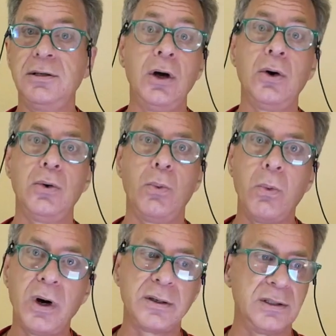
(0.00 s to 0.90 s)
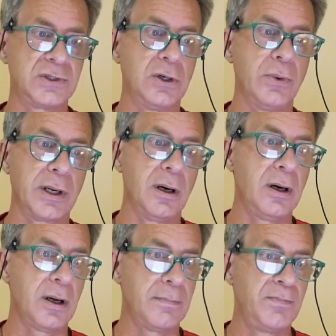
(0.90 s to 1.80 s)
know what is going
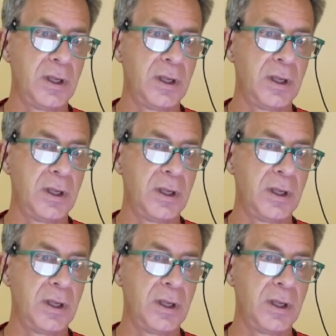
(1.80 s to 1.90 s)
on.